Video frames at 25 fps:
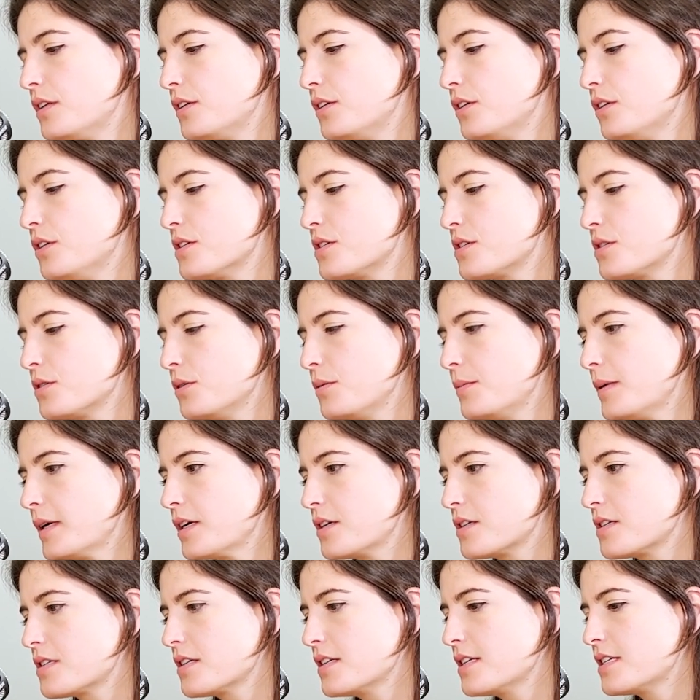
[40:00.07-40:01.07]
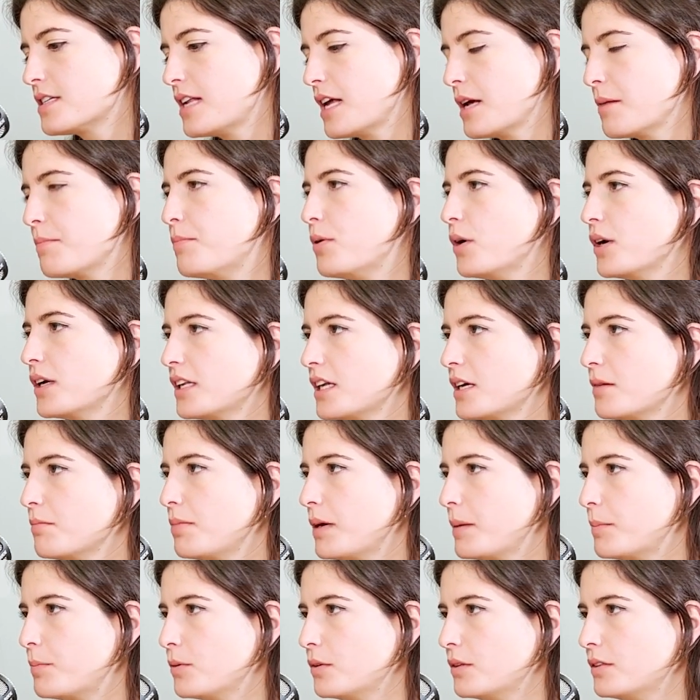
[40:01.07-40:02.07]
also because it's like pointing
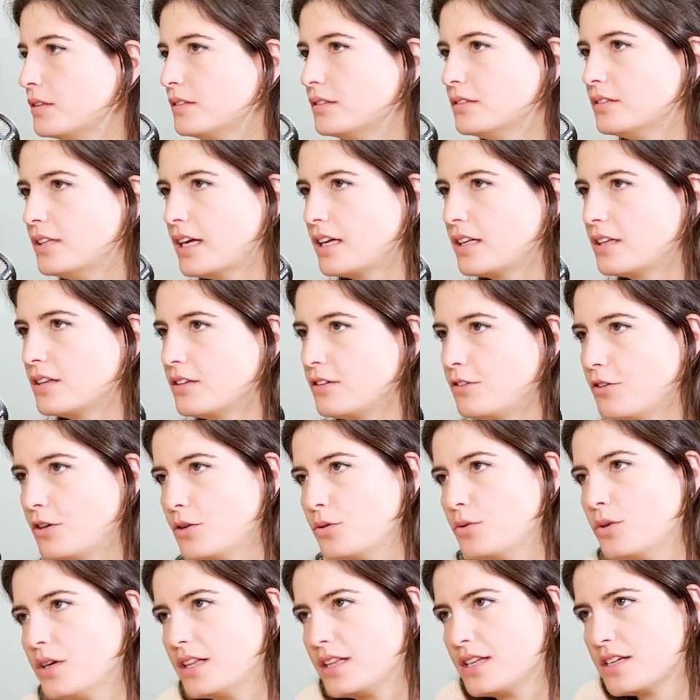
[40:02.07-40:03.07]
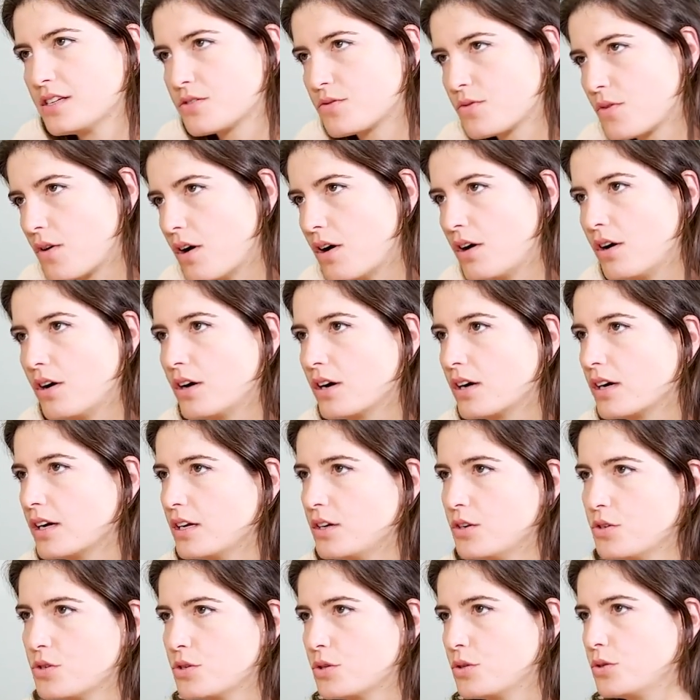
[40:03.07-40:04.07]
people like you're doing this wrong.
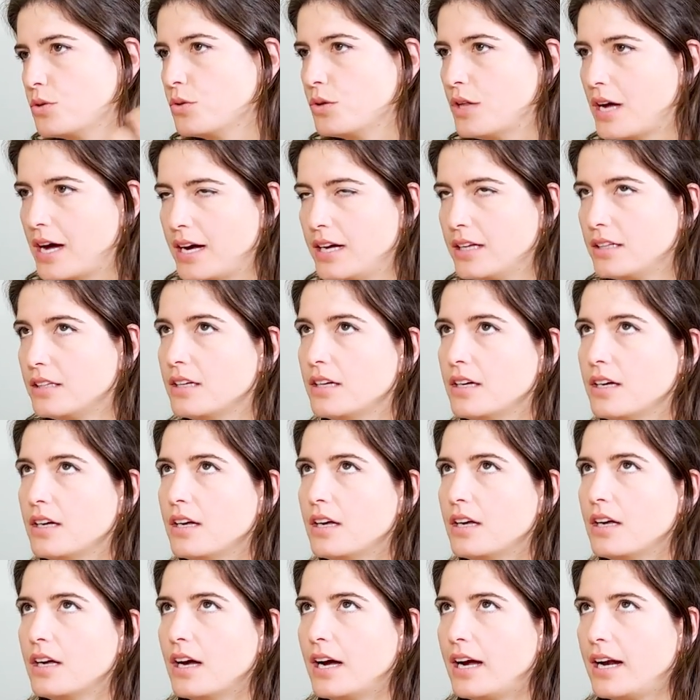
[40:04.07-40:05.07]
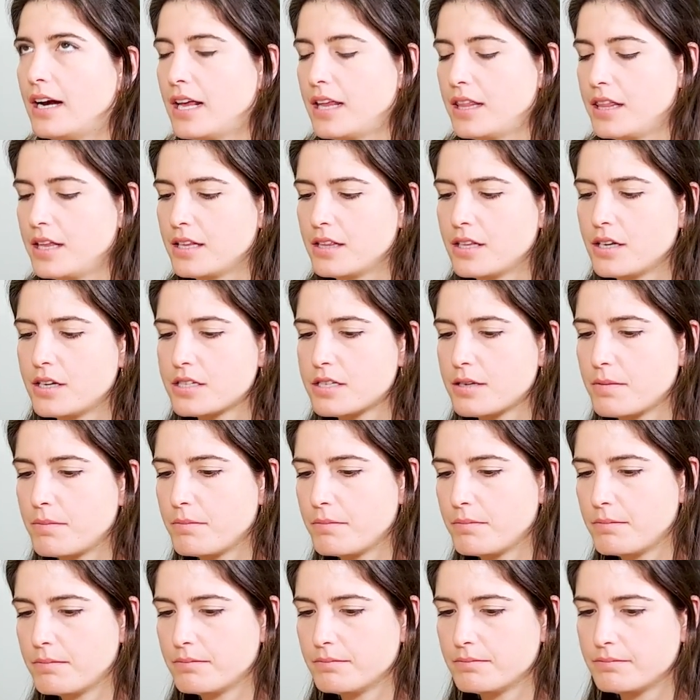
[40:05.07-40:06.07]
You should do that, and I think there's a
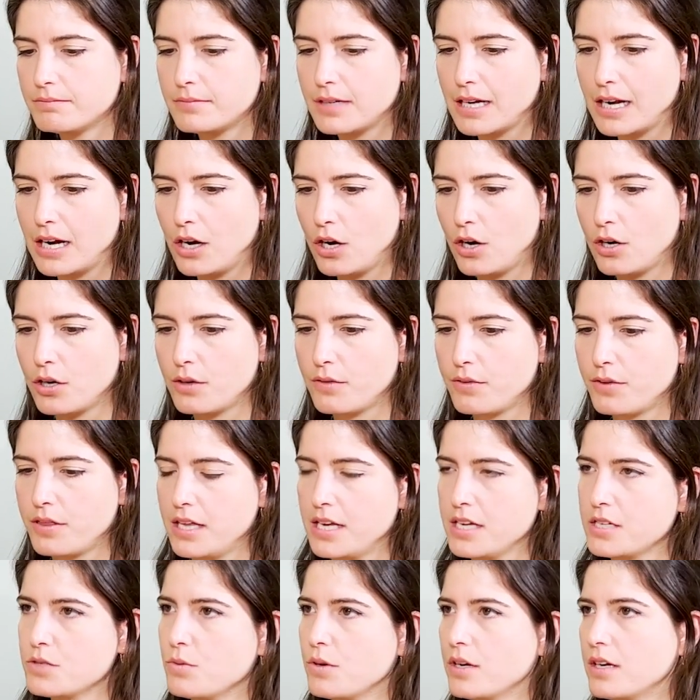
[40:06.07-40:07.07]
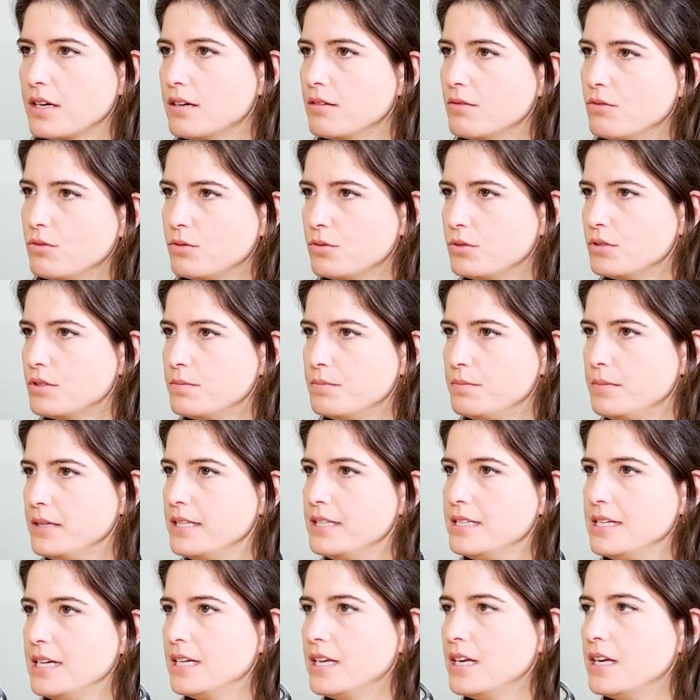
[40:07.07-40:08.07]
lot of things we could be
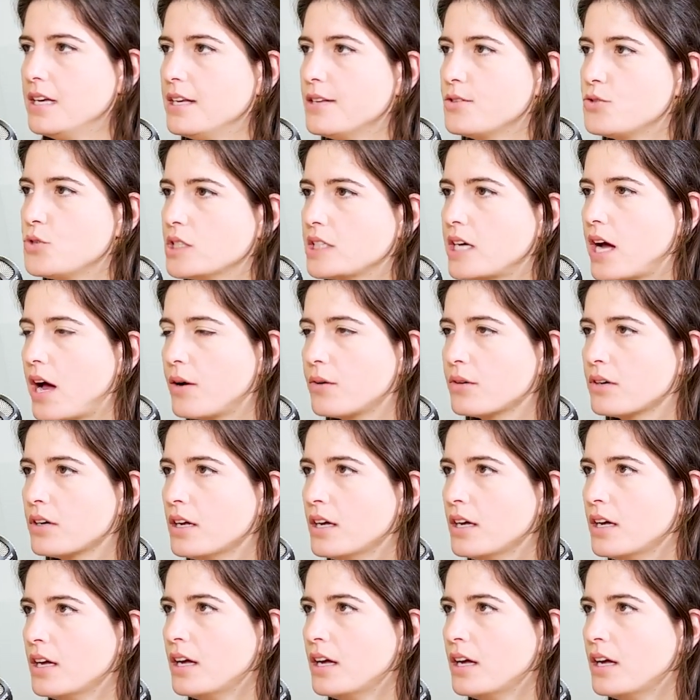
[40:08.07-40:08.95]
taking into account.